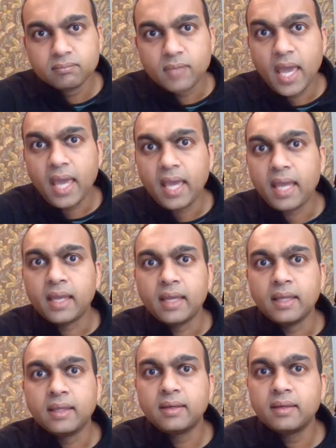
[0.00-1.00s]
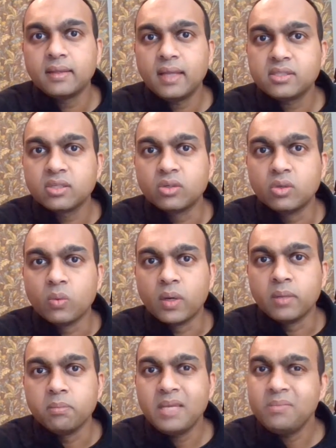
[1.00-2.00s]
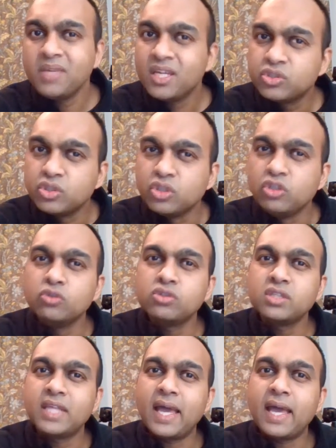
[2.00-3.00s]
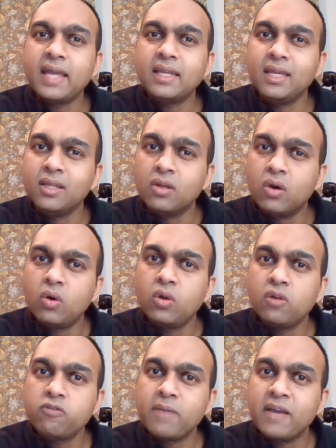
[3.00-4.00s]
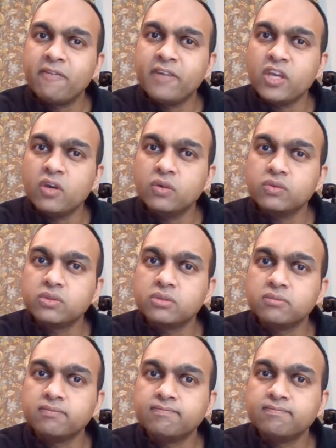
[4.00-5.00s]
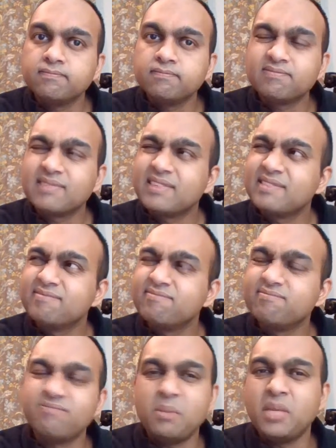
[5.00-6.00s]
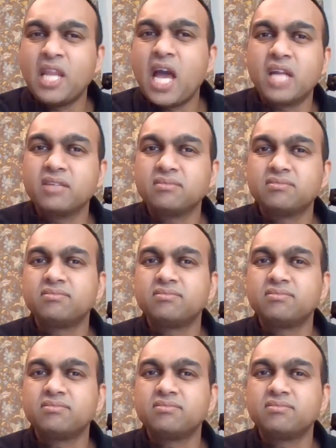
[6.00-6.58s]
Hey, that's a good one. Maybe I should use that in all of my videos. Maybe not.